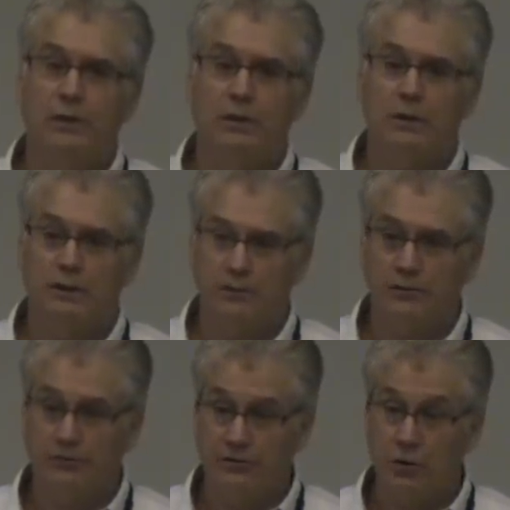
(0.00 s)
the,
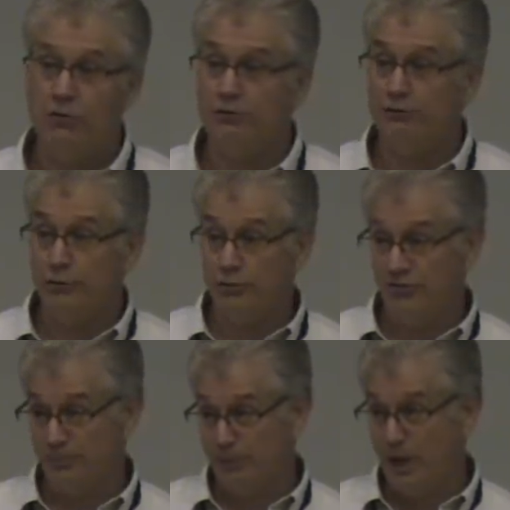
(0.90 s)
the total
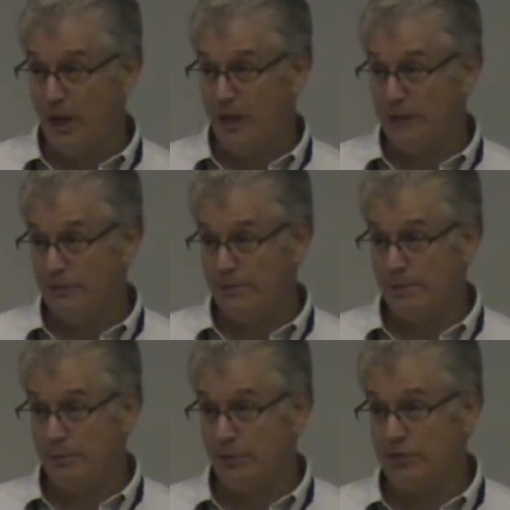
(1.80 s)
food supply.
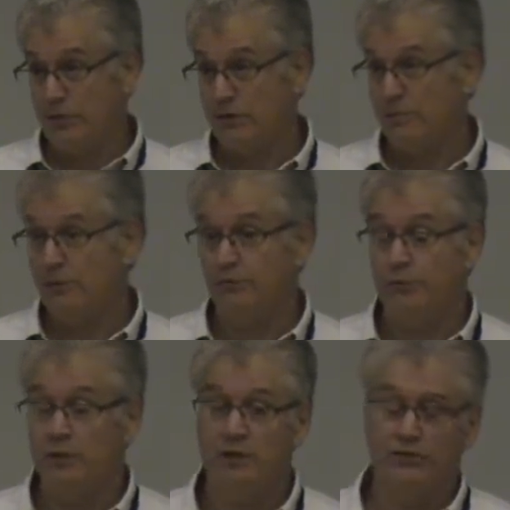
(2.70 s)
Remember, we talked about
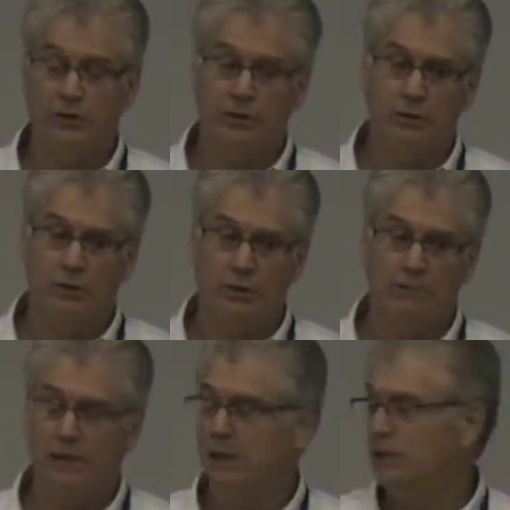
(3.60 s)
food
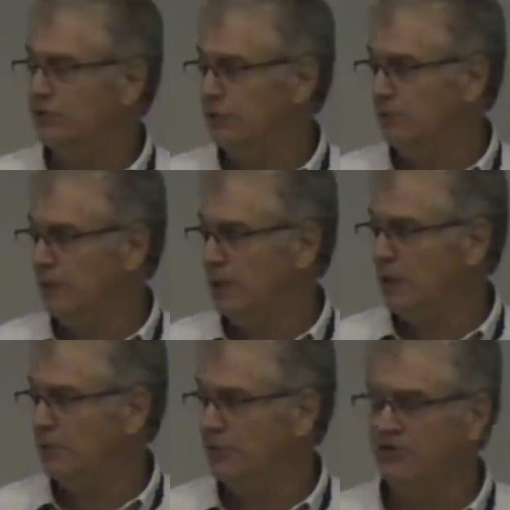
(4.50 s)
insecurity being an issue in many
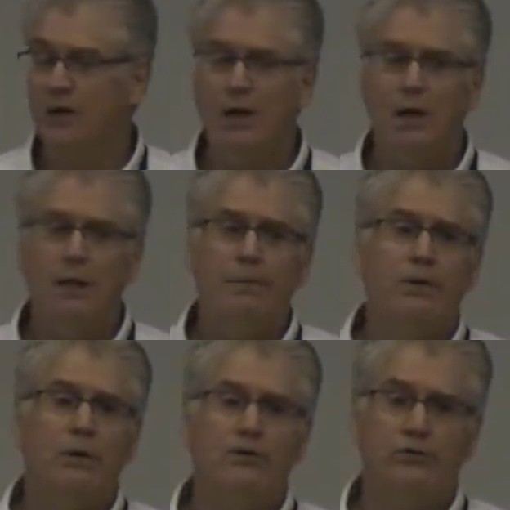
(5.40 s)
countries,
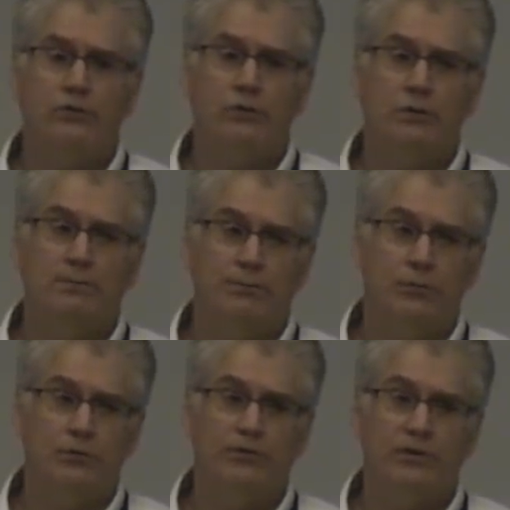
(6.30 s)
but also to
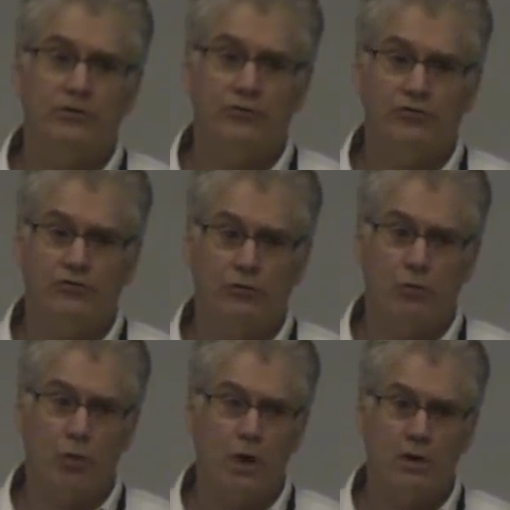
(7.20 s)
improve the
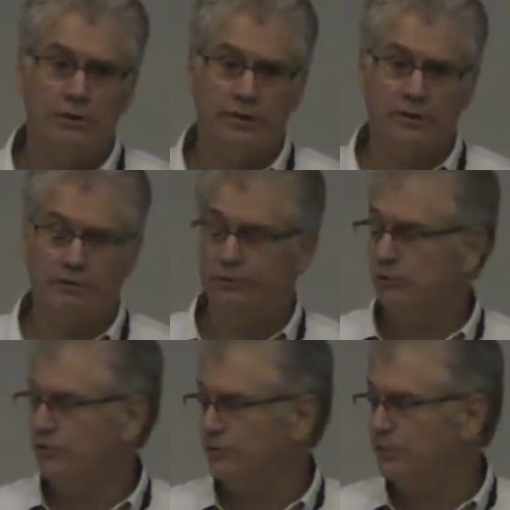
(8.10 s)
nutritional quality of the
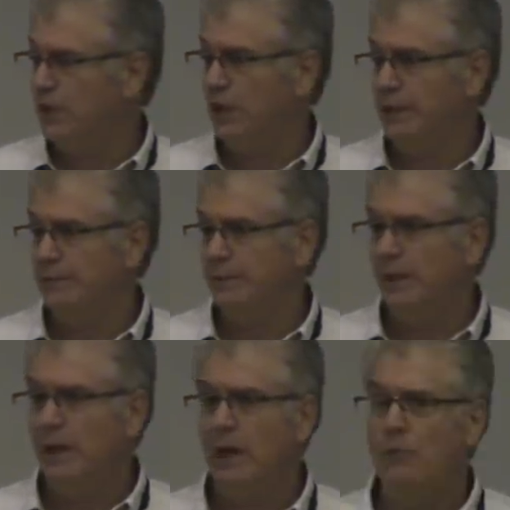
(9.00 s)
food supply.
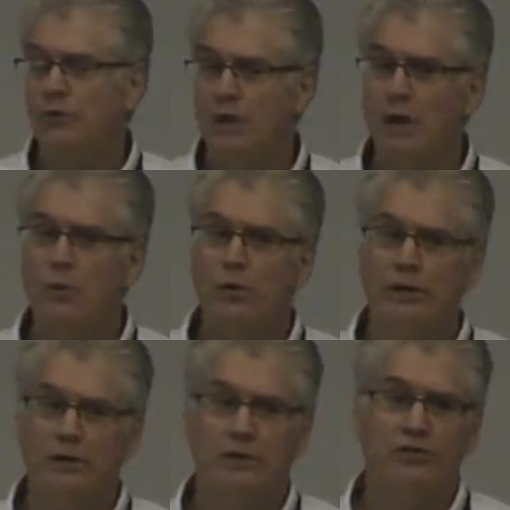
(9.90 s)
And we're now
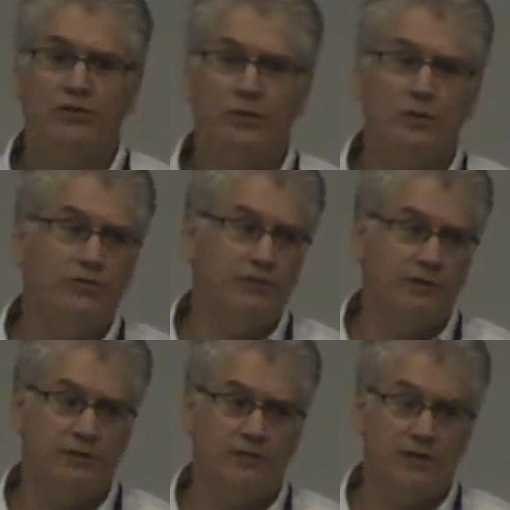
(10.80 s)
working on a series of
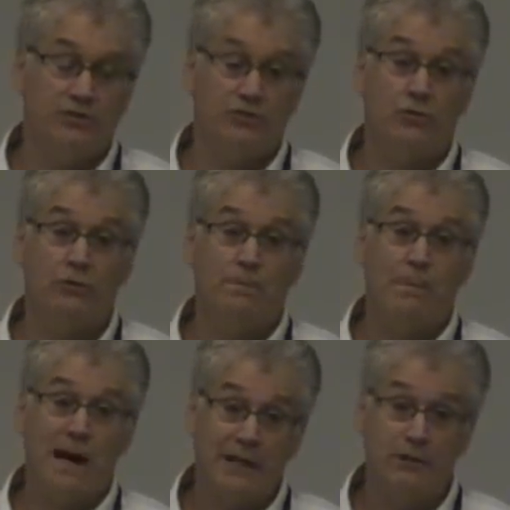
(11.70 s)
interventions
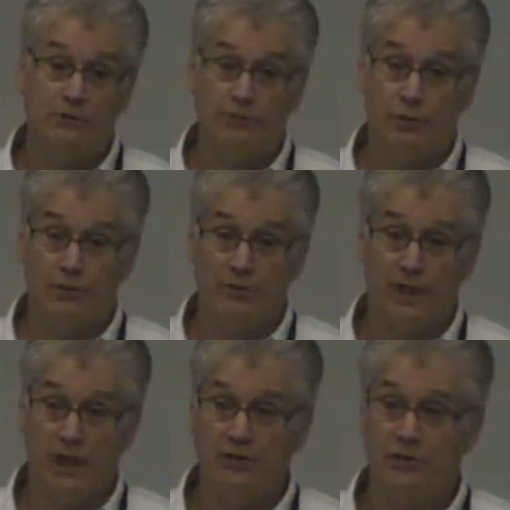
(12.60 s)
called
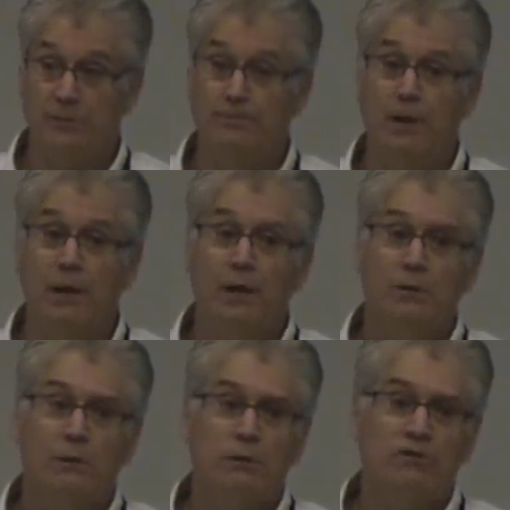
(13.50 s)
biofortification,
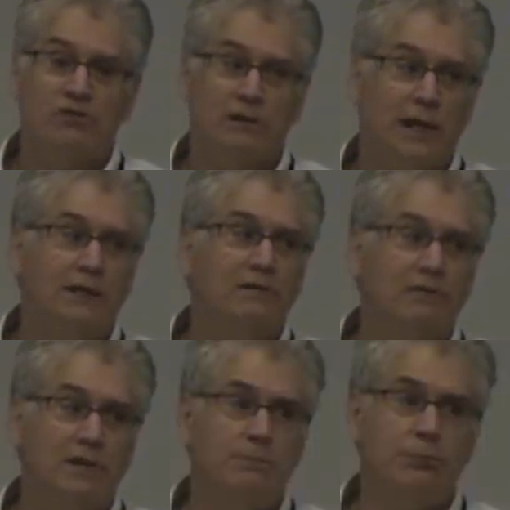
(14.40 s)
where we
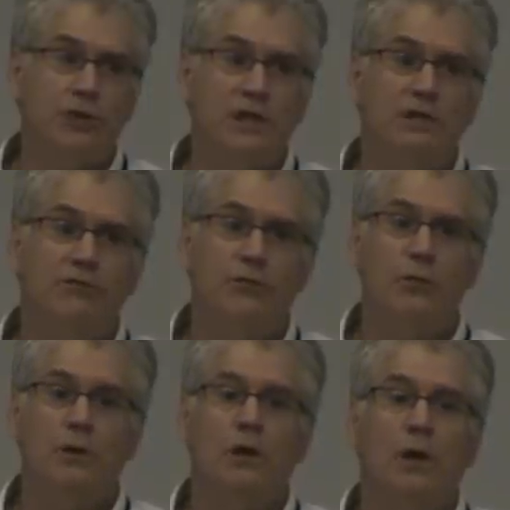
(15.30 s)
selectively breed
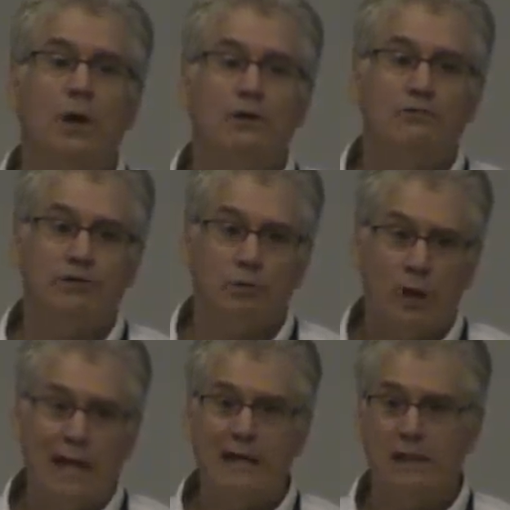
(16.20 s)
for
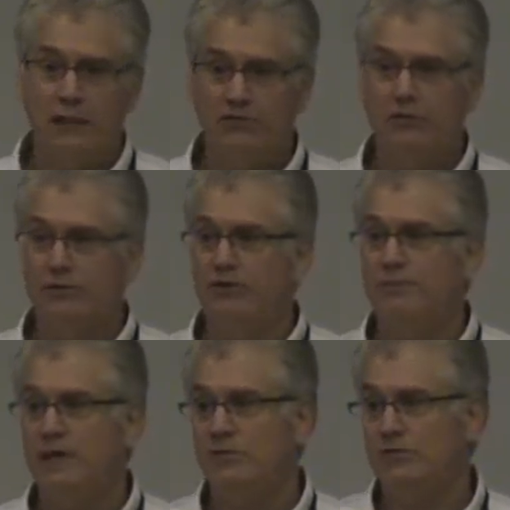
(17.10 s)
varieties of
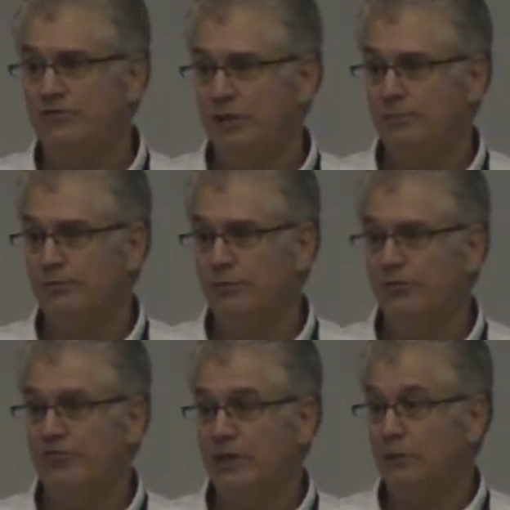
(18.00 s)
these major staple
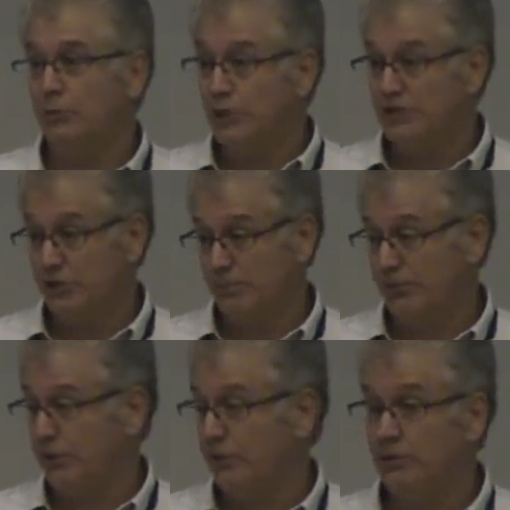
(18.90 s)
foods that are rich in
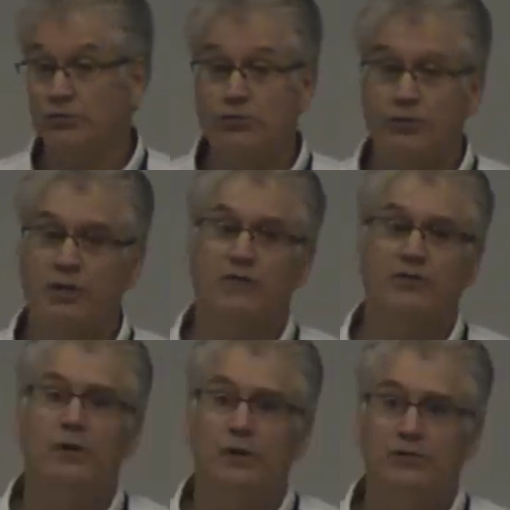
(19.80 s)
particular
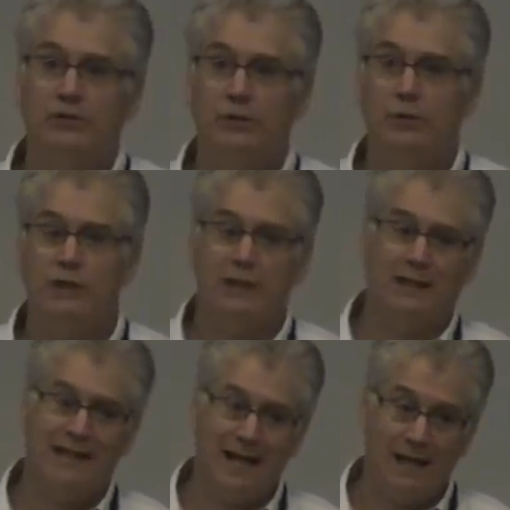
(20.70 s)
nutrients so that we
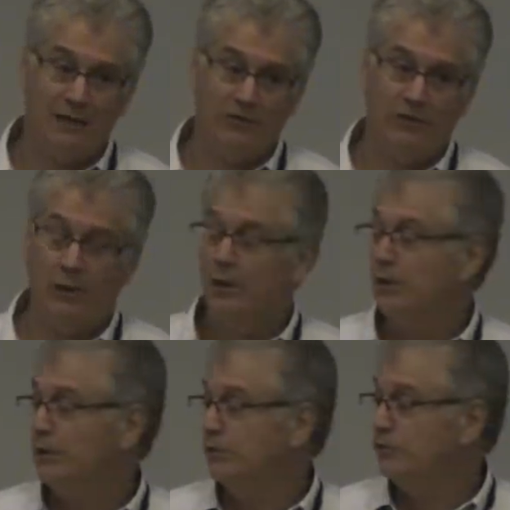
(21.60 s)
can enhance
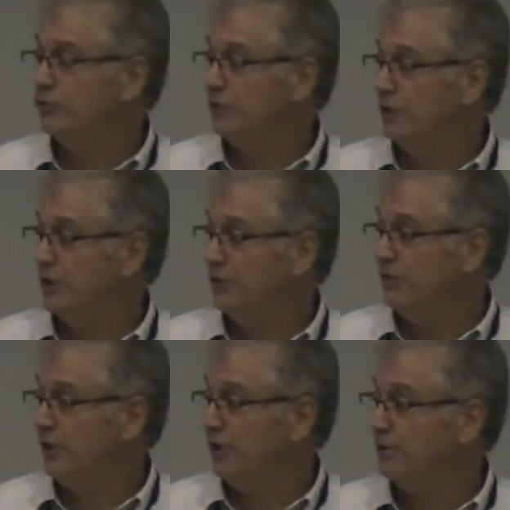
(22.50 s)
the nutrient
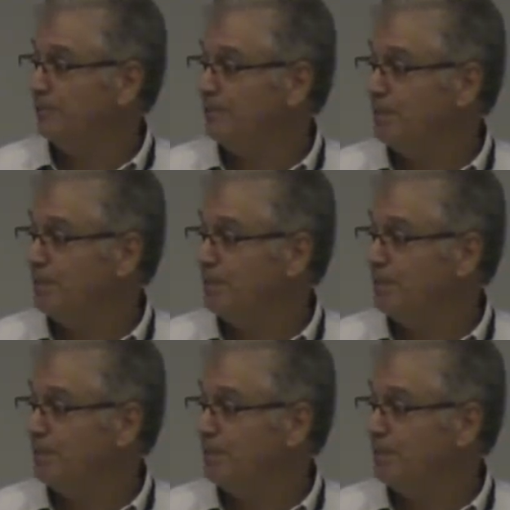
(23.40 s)
intake.